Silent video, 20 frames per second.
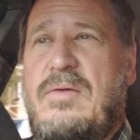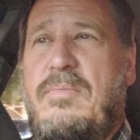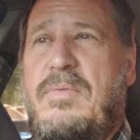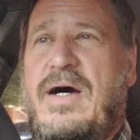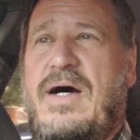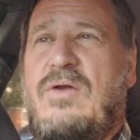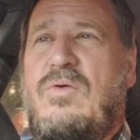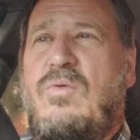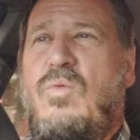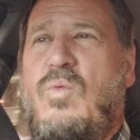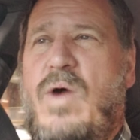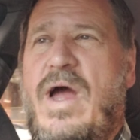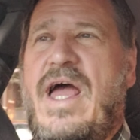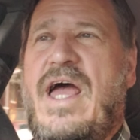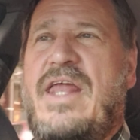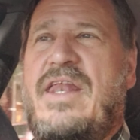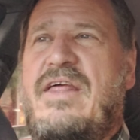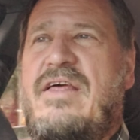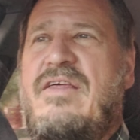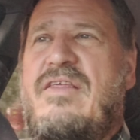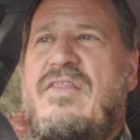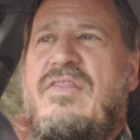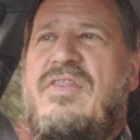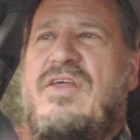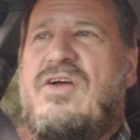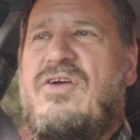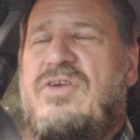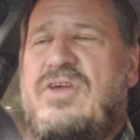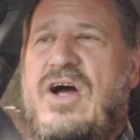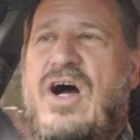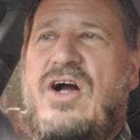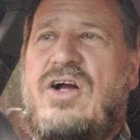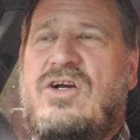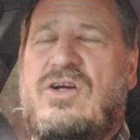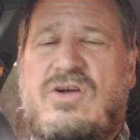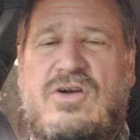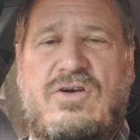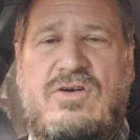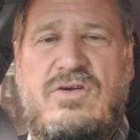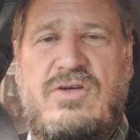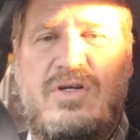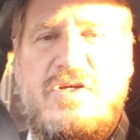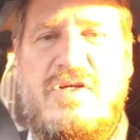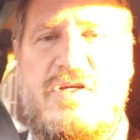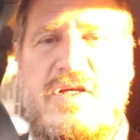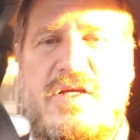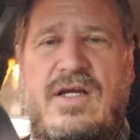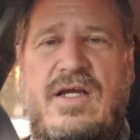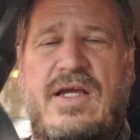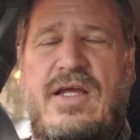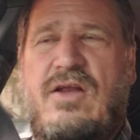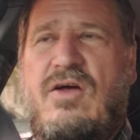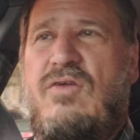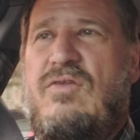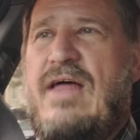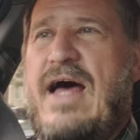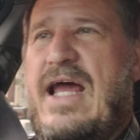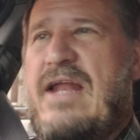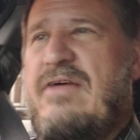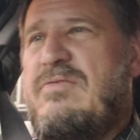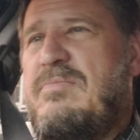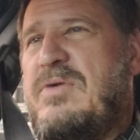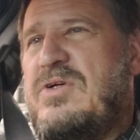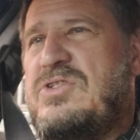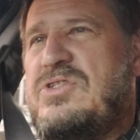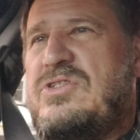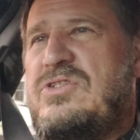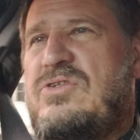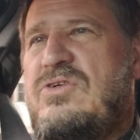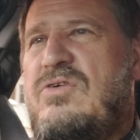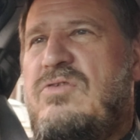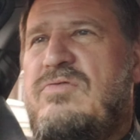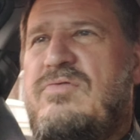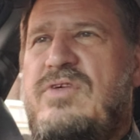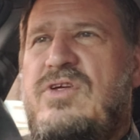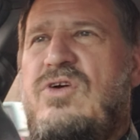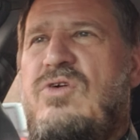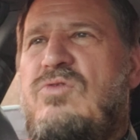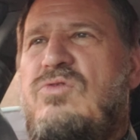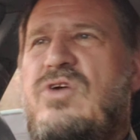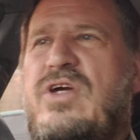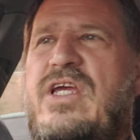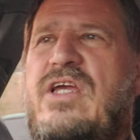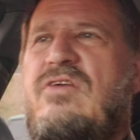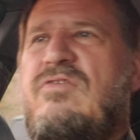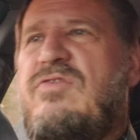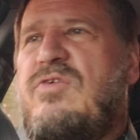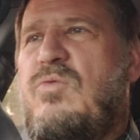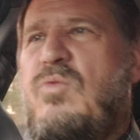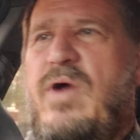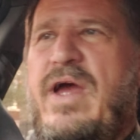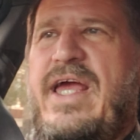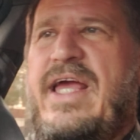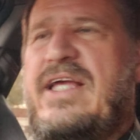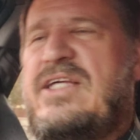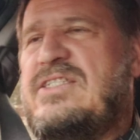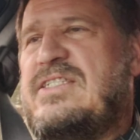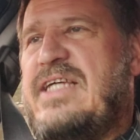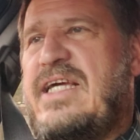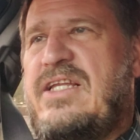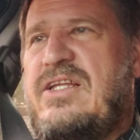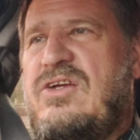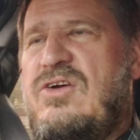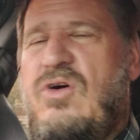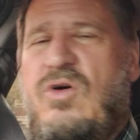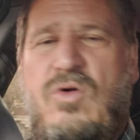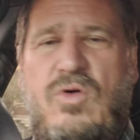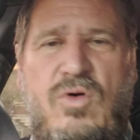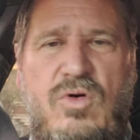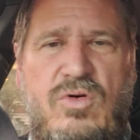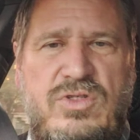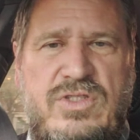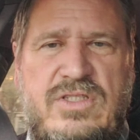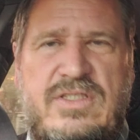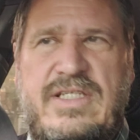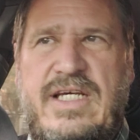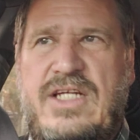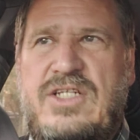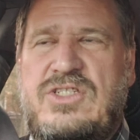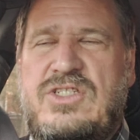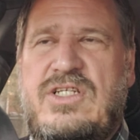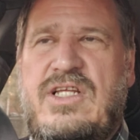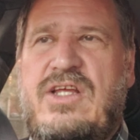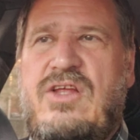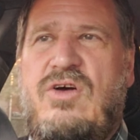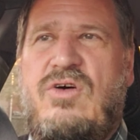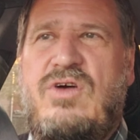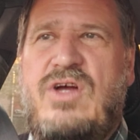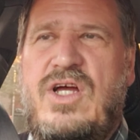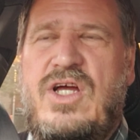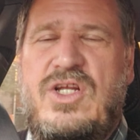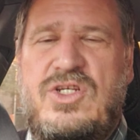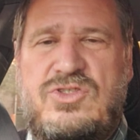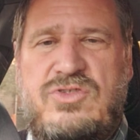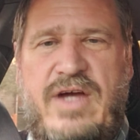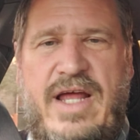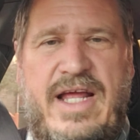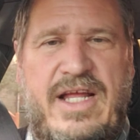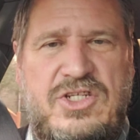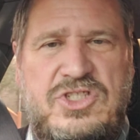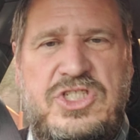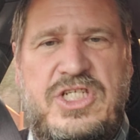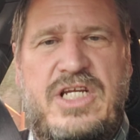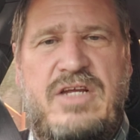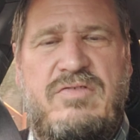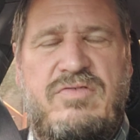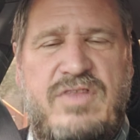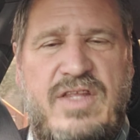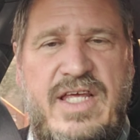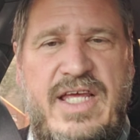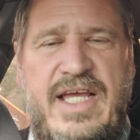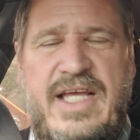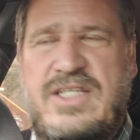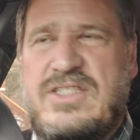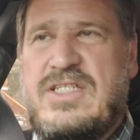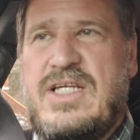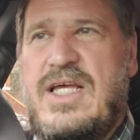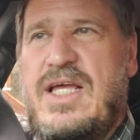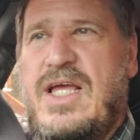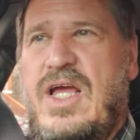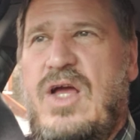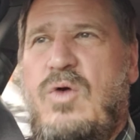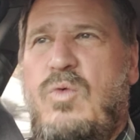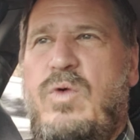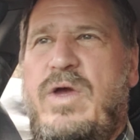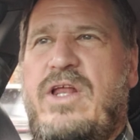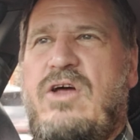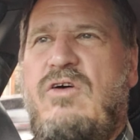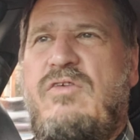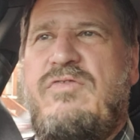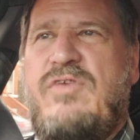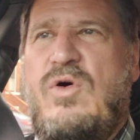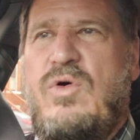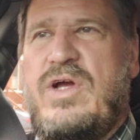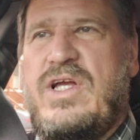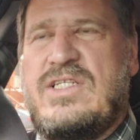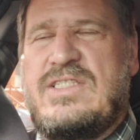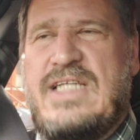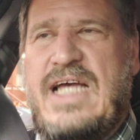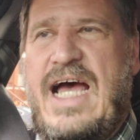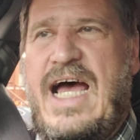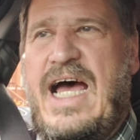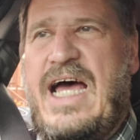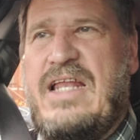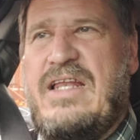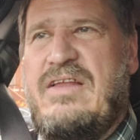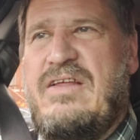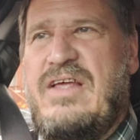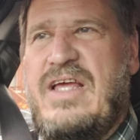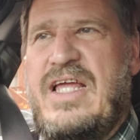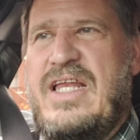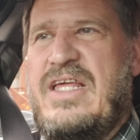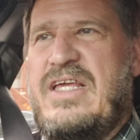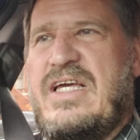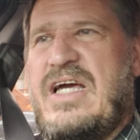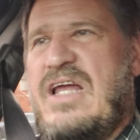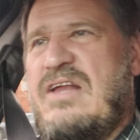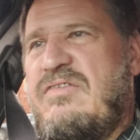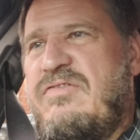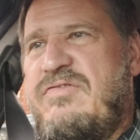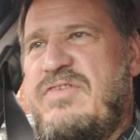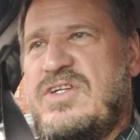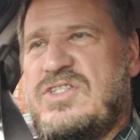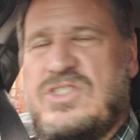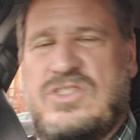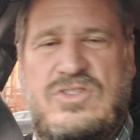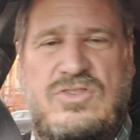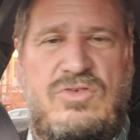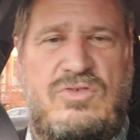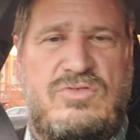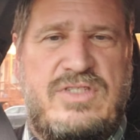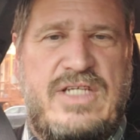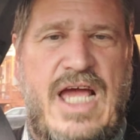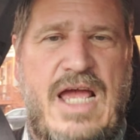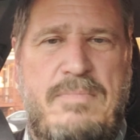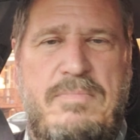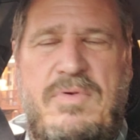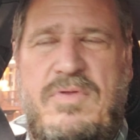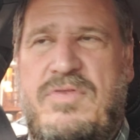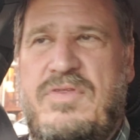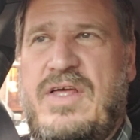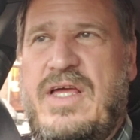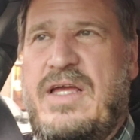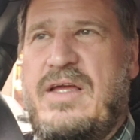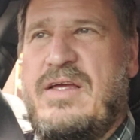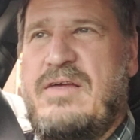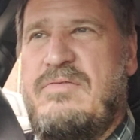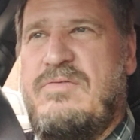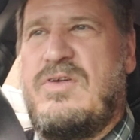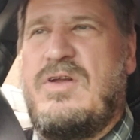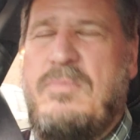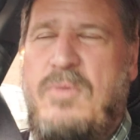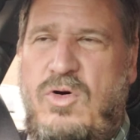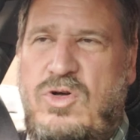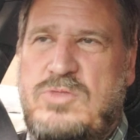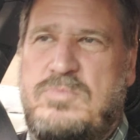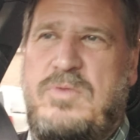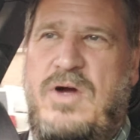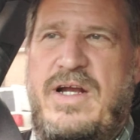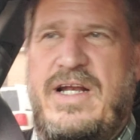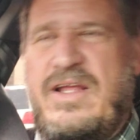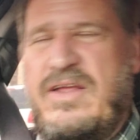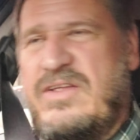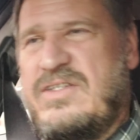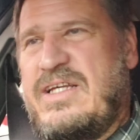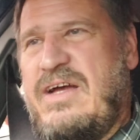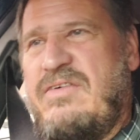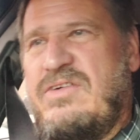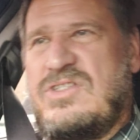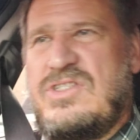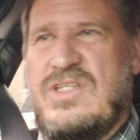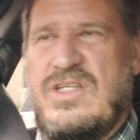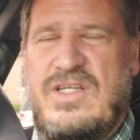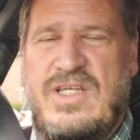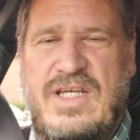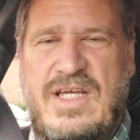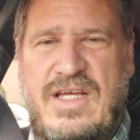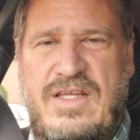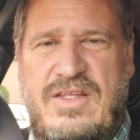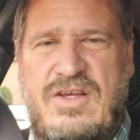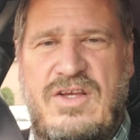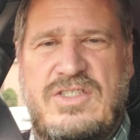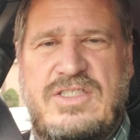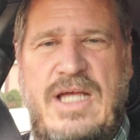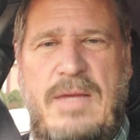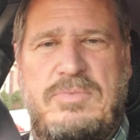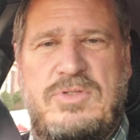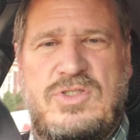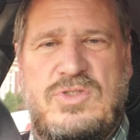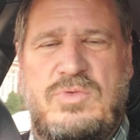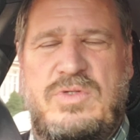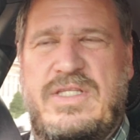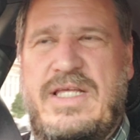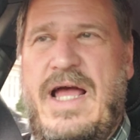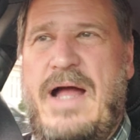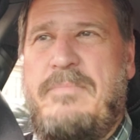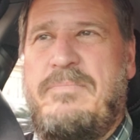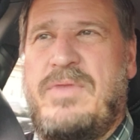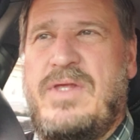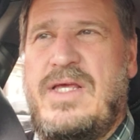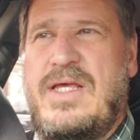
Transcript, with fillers: but when they're younger, you know, a lot of them are still, you know, looking for ways, getting goals, attention, you know, trying to achieve things. We don't focus on any kind of physical type of thing for the most part. Now, there's obviously exceptions with that.